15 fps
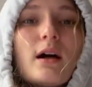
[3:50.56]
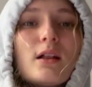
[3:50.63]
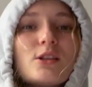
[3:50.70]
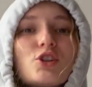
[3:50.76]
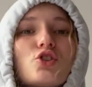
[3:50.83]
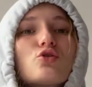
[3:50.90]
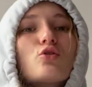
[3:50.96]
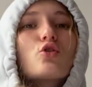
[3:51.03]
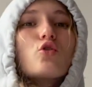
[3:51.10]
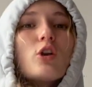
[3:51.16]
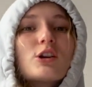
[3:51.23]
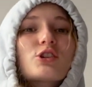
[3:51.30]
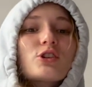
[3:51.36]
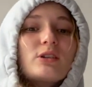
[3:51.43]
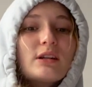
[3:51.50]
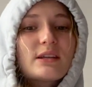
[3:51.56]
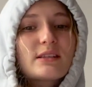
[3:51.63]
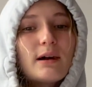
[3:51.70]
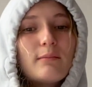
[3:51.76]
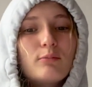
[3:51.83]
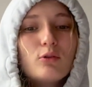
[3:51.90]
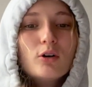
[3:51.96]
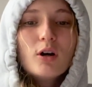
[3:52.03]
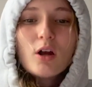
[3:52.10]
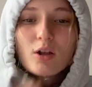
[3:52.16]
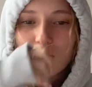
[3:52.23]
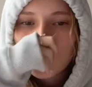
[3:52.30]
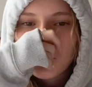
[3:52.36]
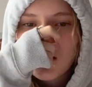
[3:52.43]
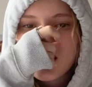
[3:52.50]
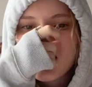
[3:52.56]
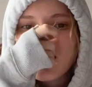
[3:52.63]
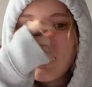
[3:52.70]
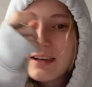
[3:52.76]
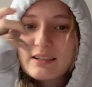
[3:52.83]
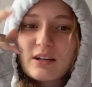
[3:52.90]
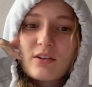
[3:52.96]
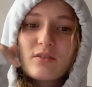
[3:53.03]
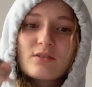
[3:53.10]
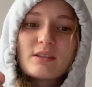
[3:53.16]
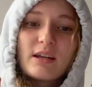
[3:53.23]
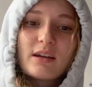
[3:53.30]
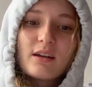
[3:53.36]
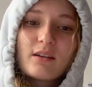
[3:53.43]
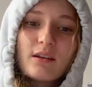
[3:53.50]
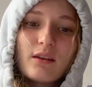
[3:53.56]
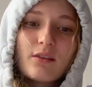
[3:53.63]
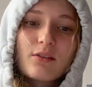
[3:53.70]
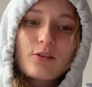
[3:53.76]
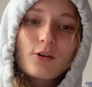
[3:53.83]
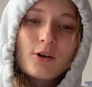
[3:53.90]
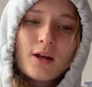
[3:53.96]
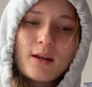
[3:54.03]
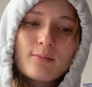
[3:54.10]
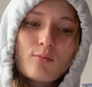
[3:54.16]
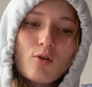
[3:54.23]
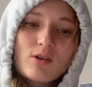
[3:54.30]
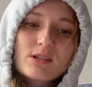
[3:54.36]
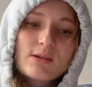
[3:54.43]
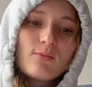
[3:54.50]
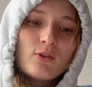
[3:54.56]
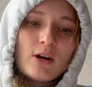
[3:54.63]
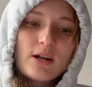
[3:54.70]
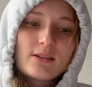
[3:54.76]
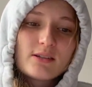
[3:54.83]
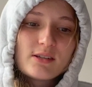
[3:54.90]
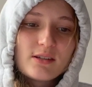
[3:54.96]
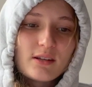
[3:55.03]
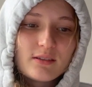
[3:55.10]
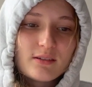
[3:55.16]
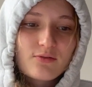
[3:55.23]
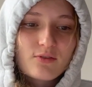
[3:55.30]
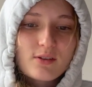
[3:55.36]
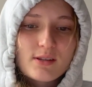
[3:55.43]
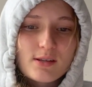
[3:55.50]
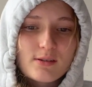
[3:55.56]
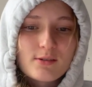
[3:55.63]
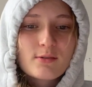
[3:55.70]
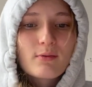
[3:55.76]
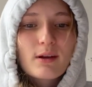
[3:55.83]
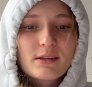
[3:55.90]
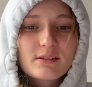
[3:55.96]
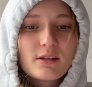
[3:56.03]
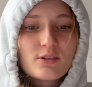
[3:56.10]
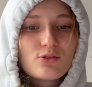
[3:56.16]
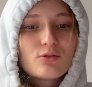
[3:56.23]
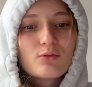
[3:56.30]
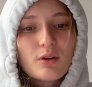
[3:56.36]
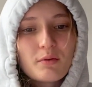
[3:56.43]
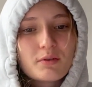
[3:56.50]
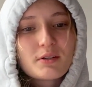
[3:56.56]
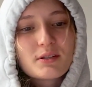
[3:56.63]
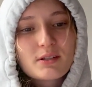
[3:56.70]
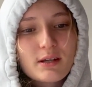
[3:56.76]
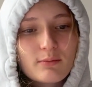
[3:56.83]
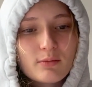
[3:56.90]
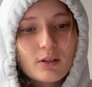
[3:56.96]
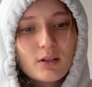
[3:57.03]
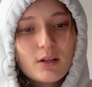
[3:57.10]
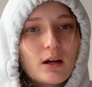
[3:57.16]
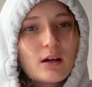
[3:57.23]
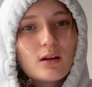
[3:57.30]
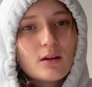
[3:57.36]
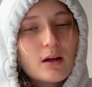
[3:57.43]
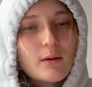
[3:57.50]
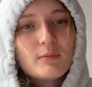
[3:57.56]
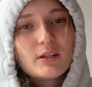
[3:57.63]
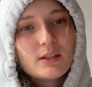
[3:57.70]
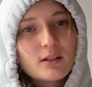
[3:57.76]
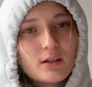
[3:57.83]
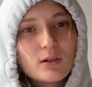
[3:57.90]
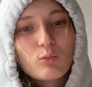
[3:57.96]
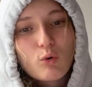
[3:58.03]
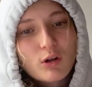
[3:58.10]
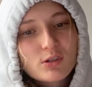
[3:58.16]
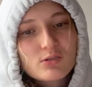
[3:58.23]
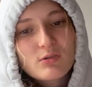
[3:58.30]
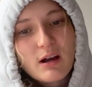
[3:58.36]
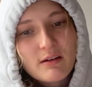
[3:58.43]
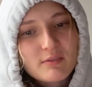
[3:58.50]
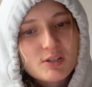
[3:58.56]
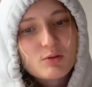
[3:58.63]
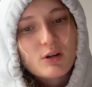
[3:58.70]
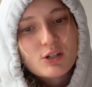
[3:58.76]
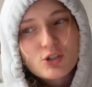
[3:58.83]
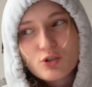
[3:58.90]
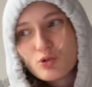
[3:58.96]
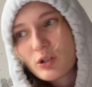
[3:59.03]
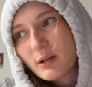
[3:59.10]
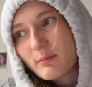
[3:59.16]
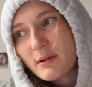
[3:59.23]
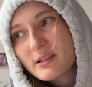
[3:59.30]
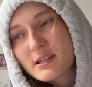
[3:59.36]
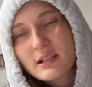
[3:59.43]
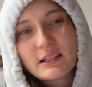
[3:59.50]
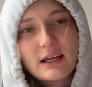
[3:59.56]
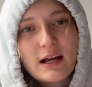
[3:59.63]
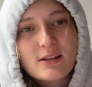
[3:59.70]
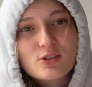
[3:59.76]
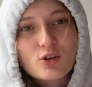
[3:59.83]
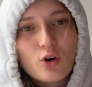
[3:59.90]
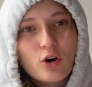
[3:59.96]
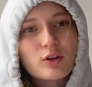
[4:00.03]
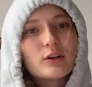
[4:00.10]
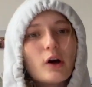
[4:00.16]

let's just do a question example. The reigns of Alexander II and III had more similarities than differences. To what extent do you agree with this statement? I mean, once you have this question, you can basically answer all the